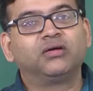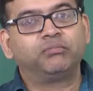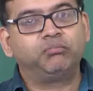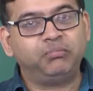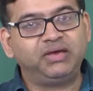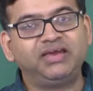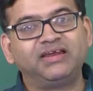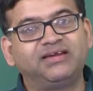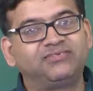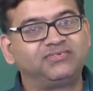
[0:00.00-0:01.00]
mean and
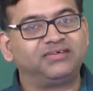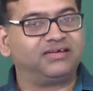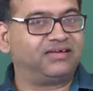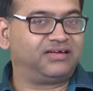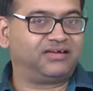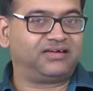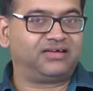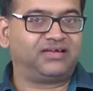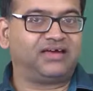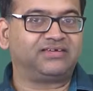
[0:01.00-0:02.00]

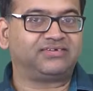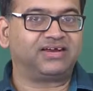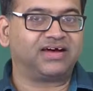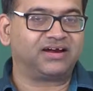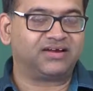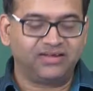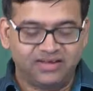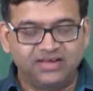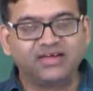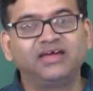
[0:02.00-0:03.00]
SNR,
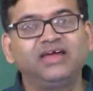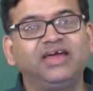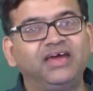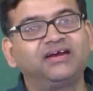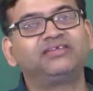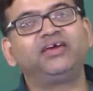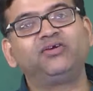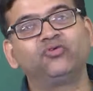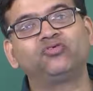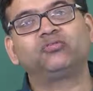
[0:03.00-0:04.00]
here they
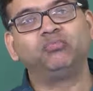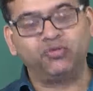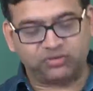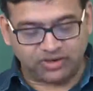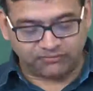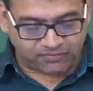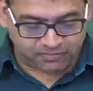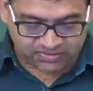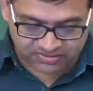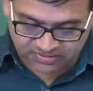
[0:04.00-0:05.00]
use mutual information.